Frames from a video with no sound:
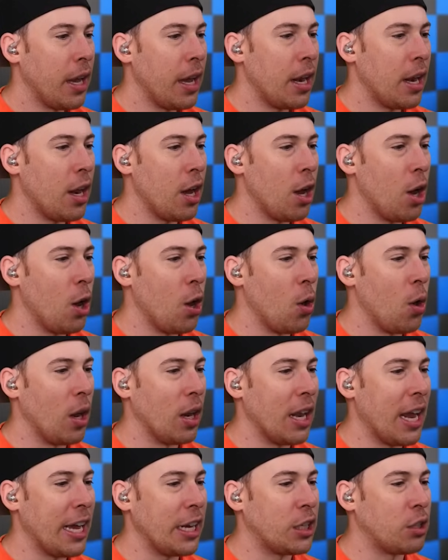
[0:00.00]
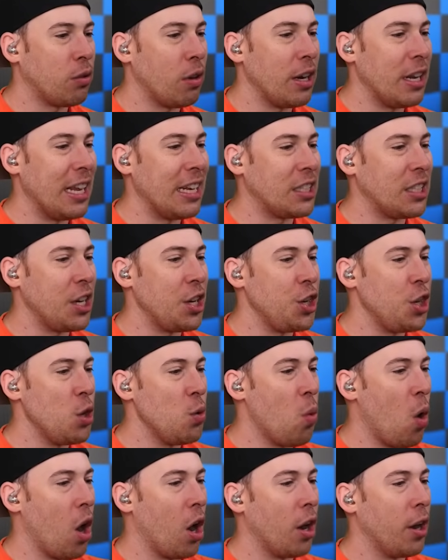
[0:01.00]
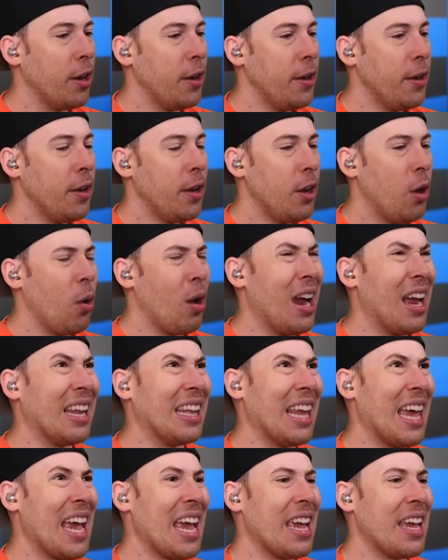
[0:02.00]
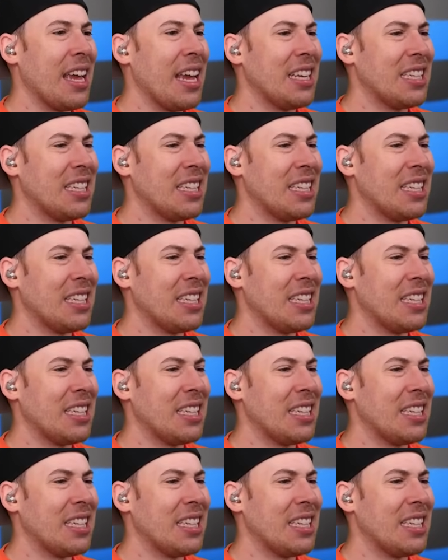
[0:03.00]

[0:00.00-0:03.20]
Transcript: Hello, Elytra. Listen, you are... Or LA.